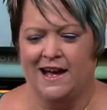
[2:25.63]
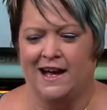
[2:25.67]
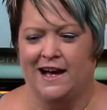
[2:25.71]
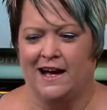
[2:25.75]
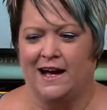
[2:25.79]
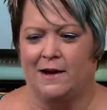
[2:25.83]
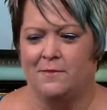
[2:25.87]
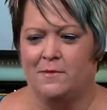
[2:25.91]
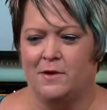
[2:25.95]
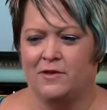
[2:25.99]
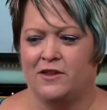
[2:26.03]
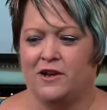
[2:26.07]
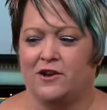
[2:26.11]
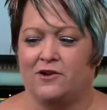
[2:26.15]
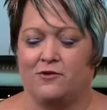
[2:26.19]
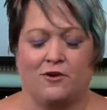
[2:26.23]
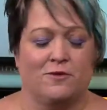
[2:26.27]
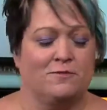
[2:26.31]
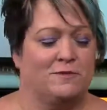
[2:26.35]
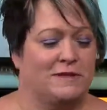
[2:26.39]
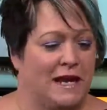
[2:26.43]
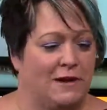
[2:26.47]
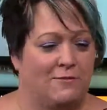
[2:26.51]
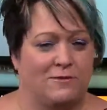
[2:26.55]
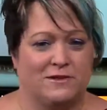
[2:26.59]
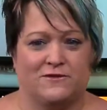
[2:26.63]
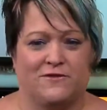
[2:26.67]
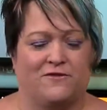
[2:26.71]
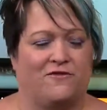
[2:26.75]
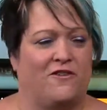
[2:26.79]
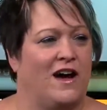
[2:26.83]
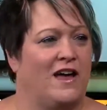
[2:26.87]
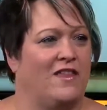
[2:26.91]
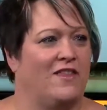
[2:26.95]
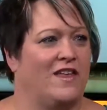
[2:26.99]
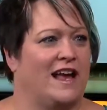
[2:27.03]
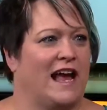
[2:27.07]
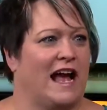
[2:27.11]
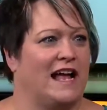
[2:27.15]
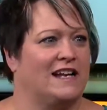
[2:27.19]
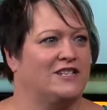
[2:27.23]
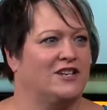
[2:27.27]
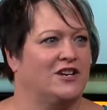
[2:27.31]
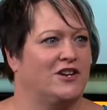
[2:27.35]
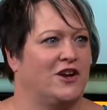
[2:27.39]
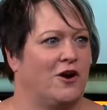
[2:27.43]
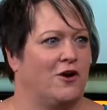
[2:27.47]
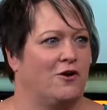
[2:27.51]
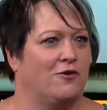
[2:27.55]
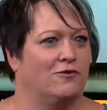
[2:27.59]
Uh, but the group date was fun. They got
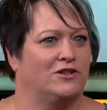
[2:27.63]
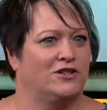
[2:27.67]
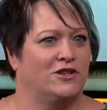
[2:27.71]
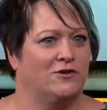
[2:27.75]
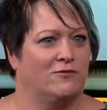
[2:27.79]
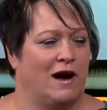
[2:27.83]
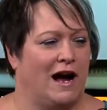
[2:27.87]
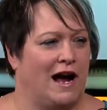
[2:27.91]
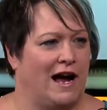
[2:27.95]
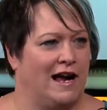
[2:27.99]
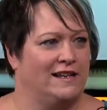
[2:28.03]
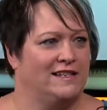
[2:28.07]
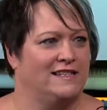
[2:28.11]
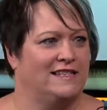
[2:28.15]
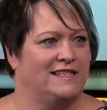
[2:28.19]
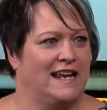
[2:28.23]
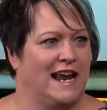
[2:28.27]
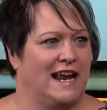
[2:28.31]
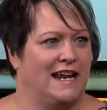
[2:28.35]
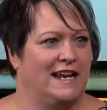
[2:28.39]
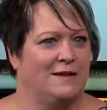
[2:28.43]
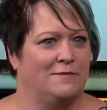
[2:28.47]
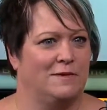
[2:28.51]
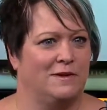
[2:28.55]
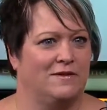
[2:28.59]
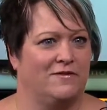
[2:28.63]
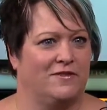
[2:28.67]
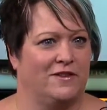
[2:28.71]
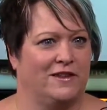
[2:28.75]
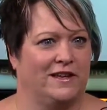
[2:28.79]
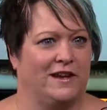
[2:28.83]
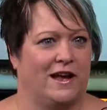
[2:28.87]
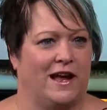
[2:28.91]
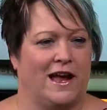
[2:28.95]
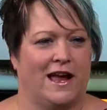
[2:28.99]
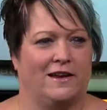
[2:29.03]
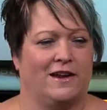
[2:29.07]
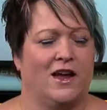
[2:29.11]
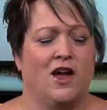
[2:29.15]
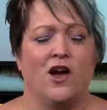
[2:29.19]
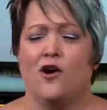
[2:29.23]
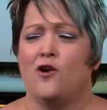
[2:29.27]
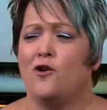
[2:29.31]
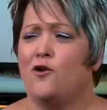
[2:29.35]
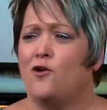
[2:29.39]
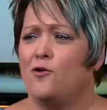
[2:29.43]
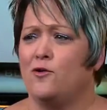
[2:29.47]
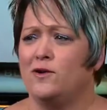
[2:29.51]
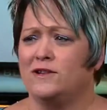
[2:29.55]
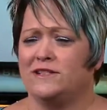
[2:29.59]
to go to Heinz Stadium in Philadelphia. And
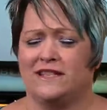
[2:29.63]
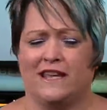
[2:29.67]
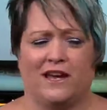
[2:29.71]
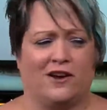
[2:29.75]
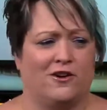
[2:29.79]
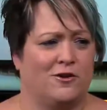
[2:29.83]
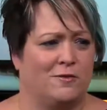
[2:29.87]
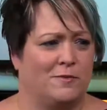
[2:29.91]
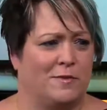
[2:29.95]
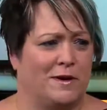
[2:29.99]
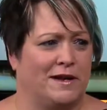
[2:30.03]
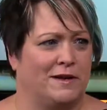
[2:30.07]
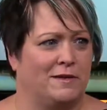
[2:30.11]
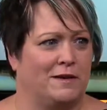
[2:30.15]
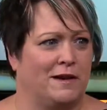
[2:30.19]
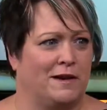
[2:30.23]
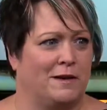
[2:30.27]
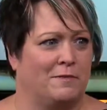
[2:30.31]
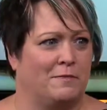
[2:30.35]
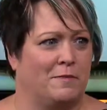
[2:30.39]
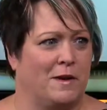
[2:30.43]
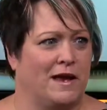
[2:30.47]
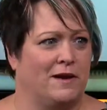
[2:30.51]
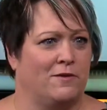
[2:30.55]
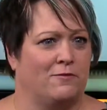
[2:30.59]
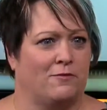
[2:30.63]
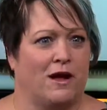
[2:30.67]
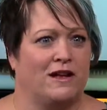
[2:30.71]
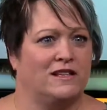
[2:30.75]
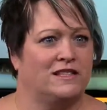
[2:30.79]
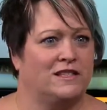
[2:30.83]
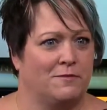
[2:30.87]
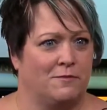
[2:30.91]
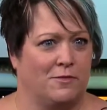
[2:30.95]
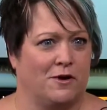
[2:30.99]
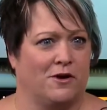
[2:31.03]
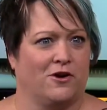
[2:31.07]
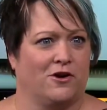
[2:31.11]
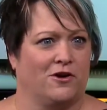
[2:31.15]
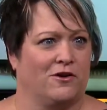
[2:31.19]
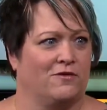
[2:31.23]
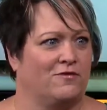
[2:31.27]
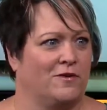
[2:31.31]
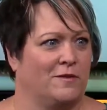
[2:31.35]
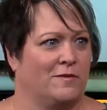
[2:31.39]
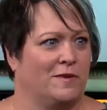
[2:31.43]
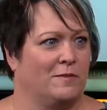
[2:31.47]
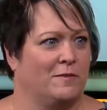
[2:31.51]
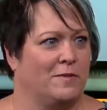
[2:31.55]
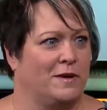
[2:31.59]
who is there but uh, Ben Roethlisberger
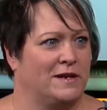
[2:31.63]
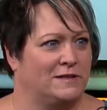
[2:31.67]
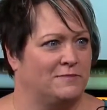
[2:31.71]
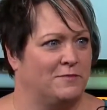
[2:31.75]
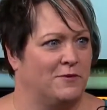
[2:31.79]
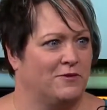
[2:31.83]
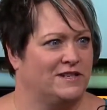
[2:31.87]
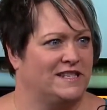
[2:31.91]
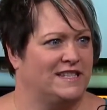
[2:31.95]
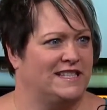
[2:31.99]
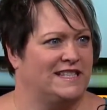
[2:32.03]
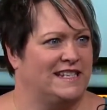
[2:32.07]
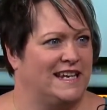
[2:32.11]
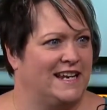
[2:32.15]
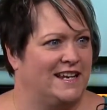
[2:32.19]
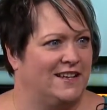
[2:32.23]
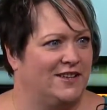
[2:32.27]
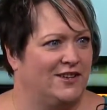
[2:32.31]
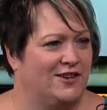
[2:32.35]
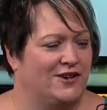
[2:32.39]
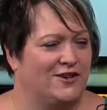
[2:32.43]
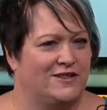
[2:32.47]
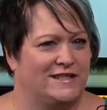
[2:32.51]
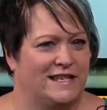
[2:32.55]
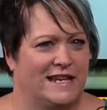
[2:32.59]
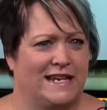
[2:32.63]
from the Pittsburgh right? Steelers?